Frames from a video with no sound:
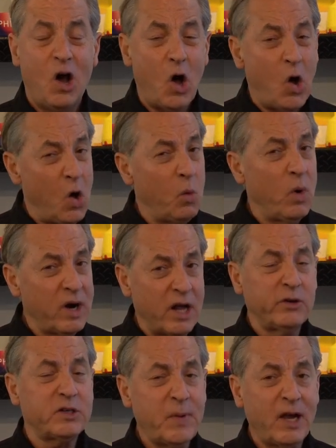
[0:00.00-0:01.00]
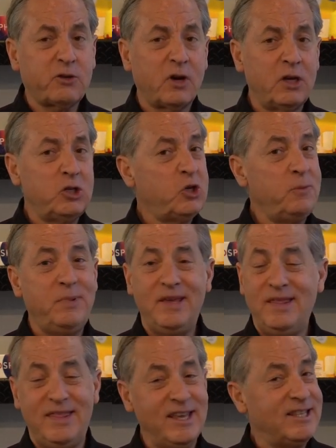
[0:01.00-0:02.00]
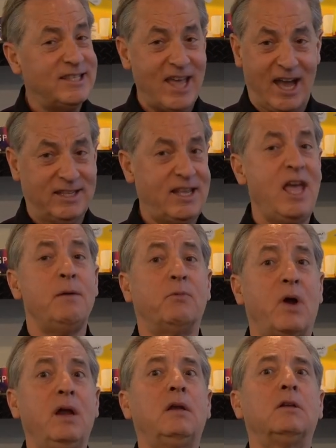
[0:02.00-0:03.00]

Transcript: All 100 spectra should be the exact same, right?